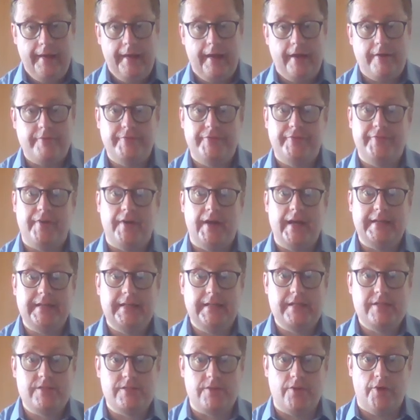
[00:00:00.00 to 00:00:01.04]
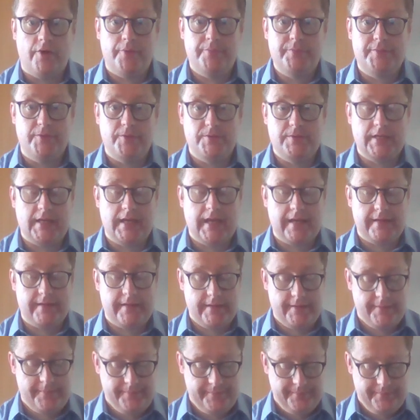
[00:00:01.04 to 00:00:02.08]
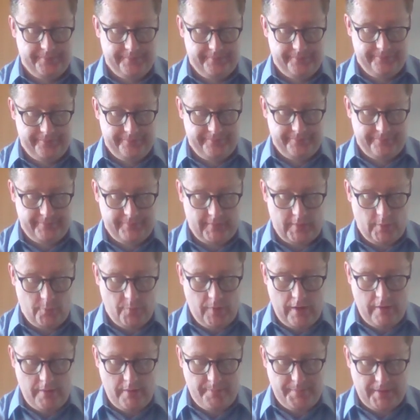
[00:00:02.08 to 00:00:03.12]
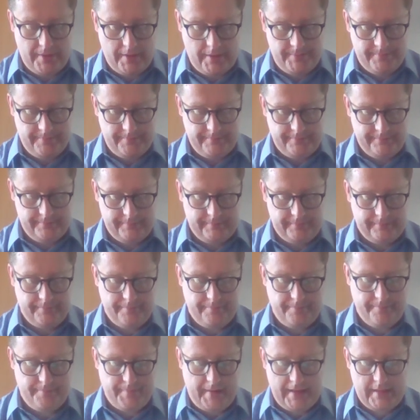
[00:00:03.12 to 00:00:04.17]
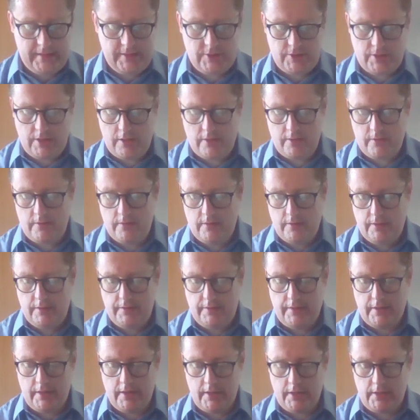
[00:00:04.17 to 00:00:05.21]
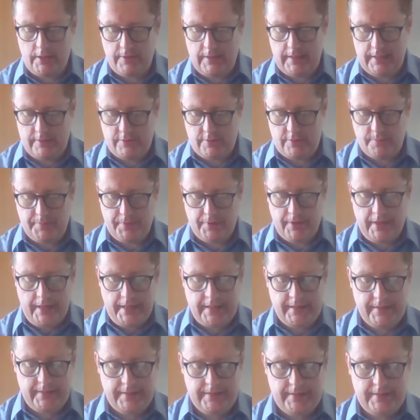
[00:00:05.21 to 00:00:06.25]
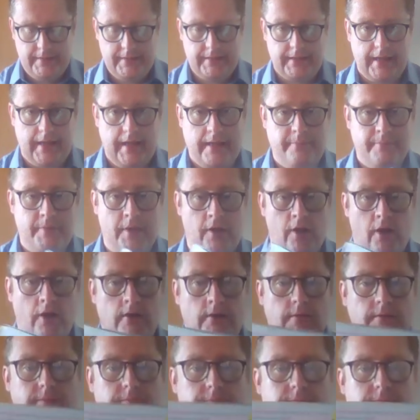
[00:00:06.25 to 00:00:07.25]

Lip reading: and finally stopped altogether. Whereupon, Banjo, the hungry little boy, came along.